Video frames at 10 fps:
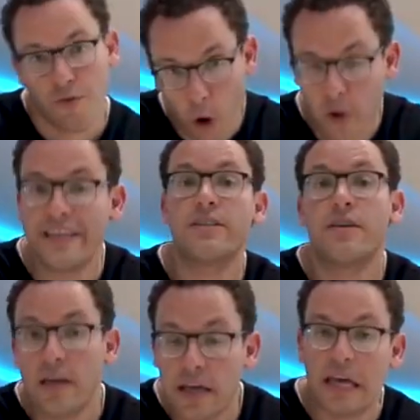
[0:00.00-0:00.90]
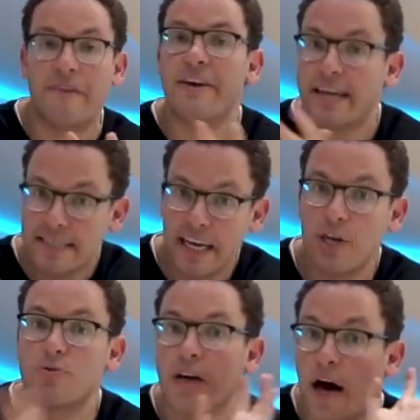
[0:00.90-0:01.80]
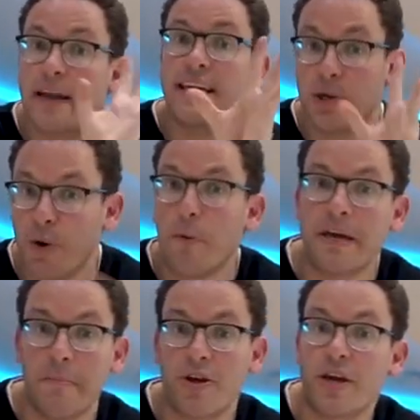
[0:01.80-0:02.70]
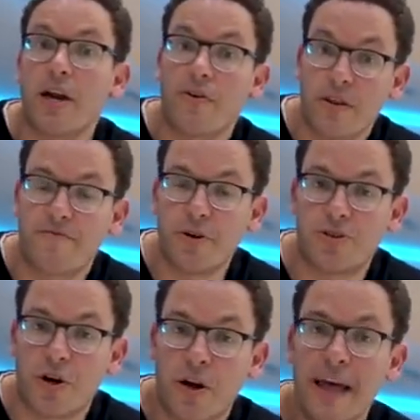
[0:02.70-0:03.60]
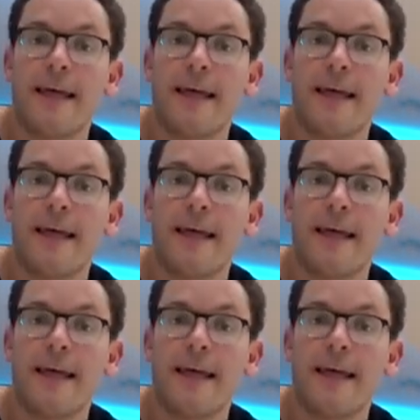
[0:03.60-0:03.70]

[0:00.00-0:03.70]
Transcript: Roland, if it continues on, he will be a millionaire in the future.